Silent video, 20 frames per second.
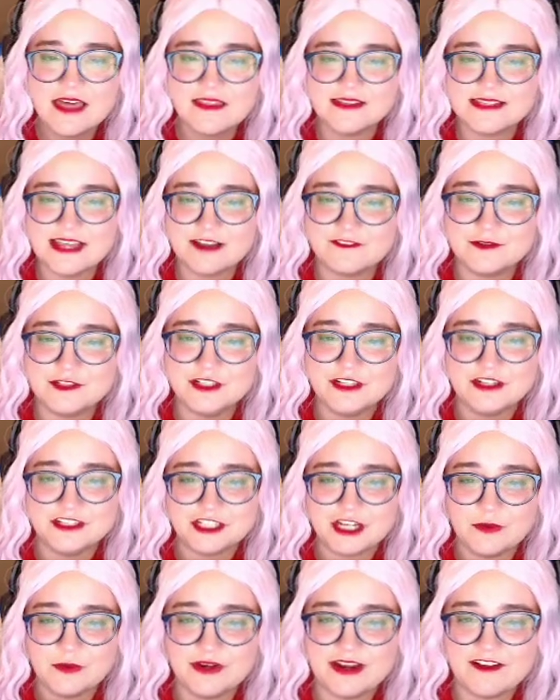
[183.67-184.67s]
The Sam from two years
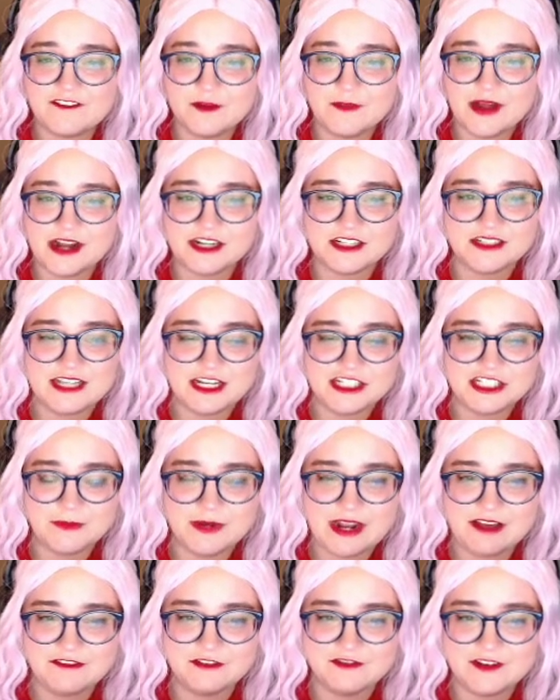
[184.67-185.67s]
ago would never imagine that she
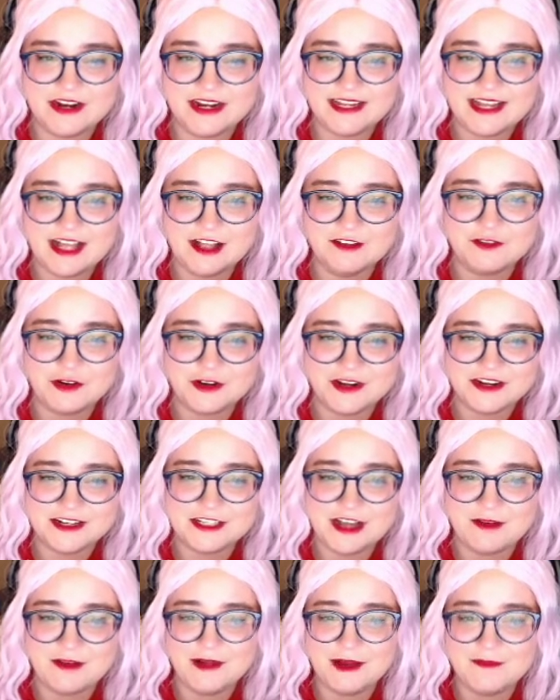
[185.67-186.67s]
would have a friend in California to
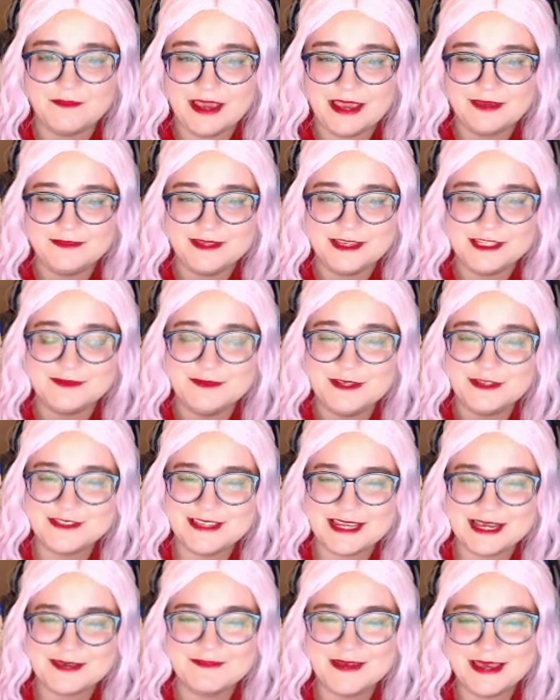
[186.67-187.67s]
talk about babies,
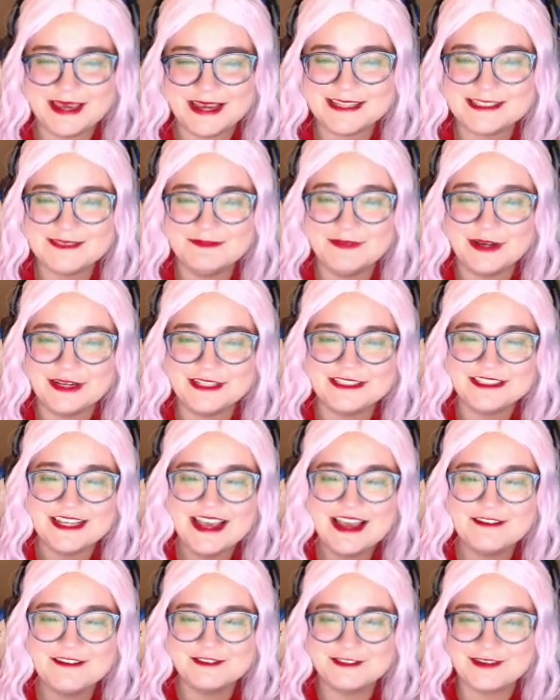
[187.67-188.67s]
music, pics, books,
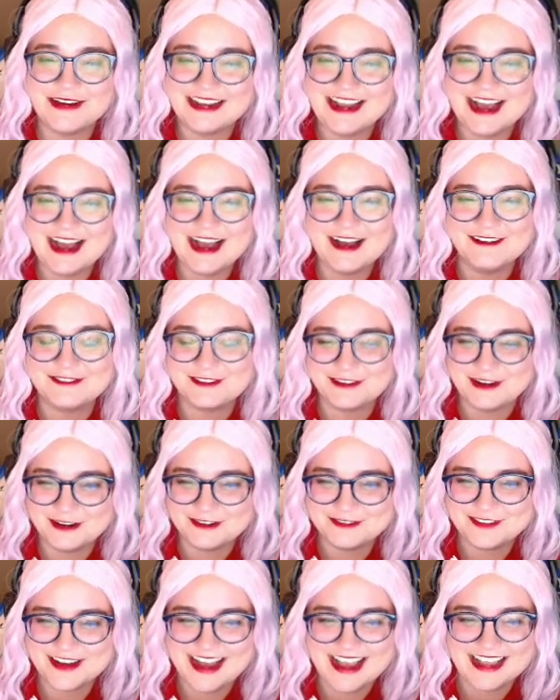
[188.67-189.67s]
Farina,
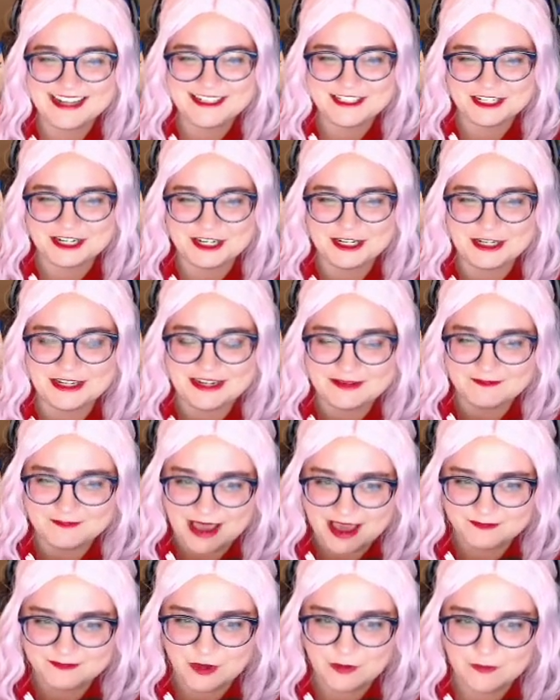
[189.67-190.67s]
Farofa, and share good and
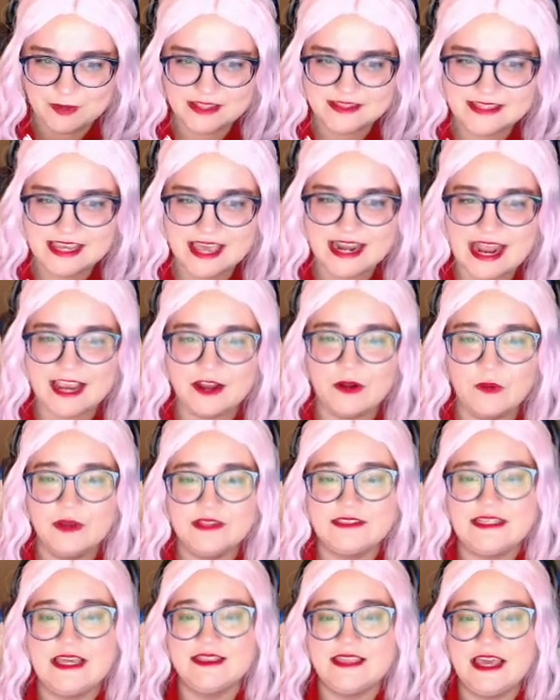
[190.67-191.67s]
bad moments. And I can
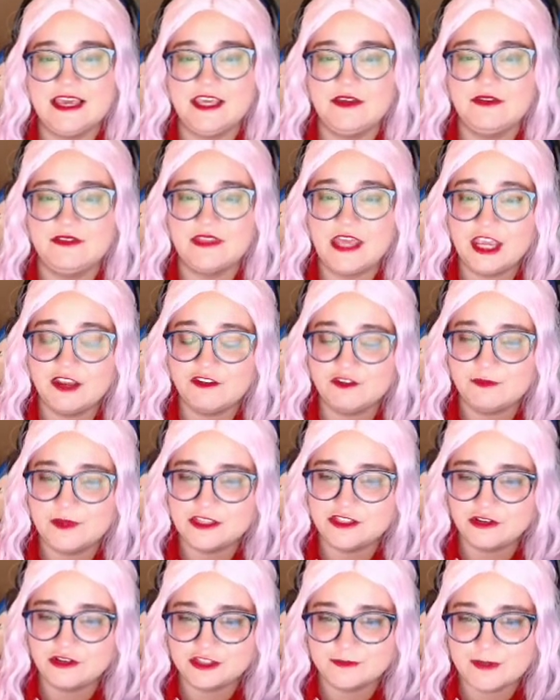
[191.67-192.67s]
only say thank you. Thank you for
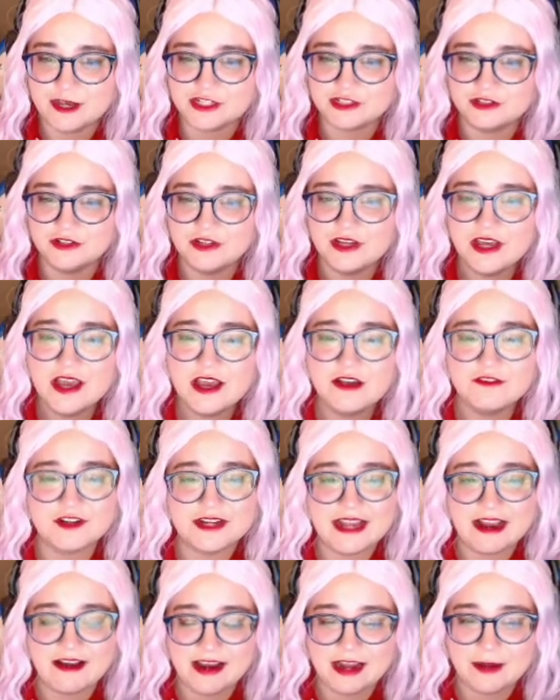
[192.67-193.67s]
being so special,
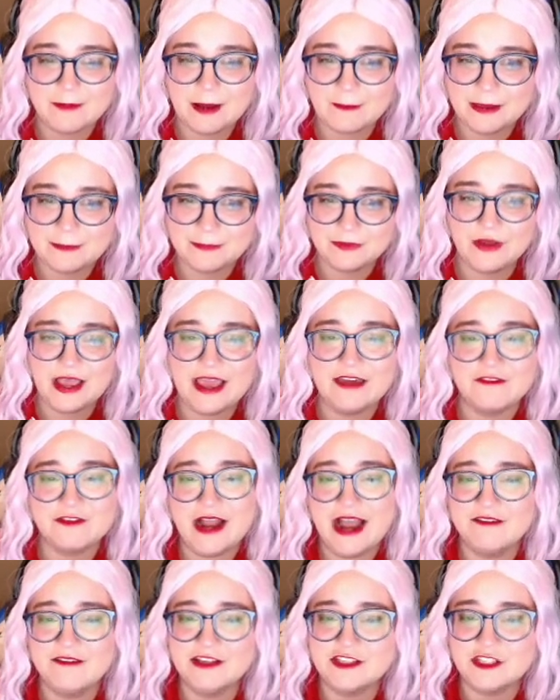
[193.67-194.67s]
for caring about people, and
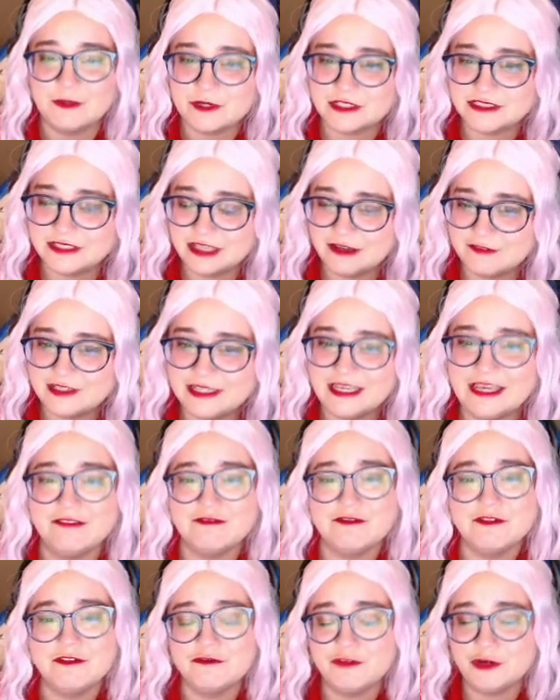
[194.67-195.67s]
for having so much love to
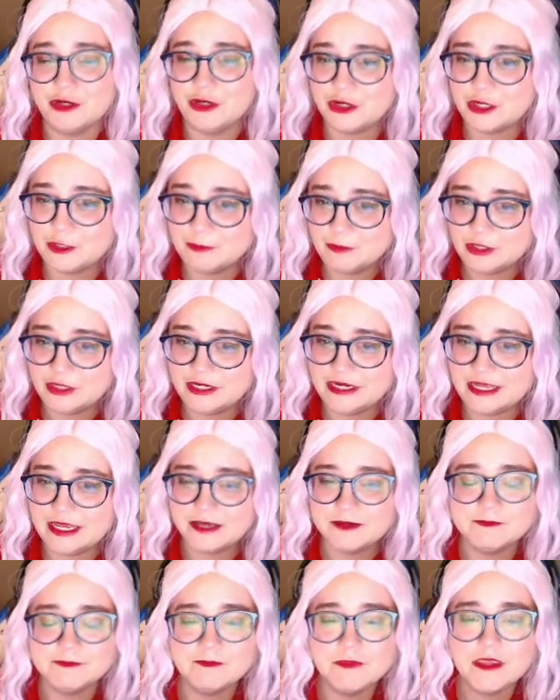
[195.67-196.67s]
give for your community.